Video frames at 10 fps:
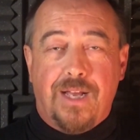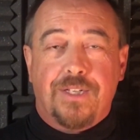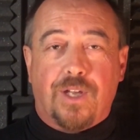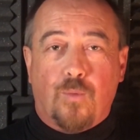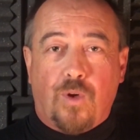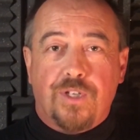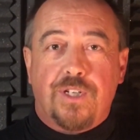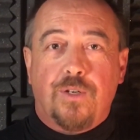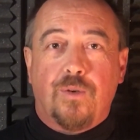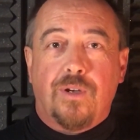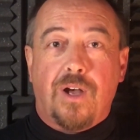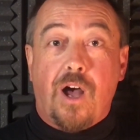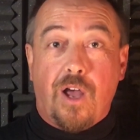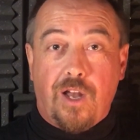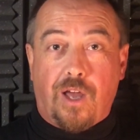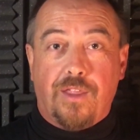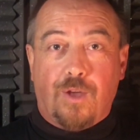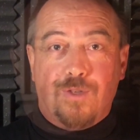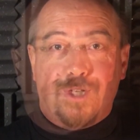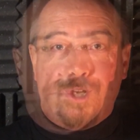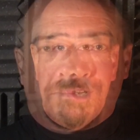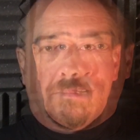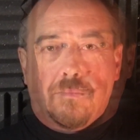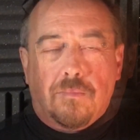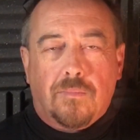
So I want to highlight those to you now.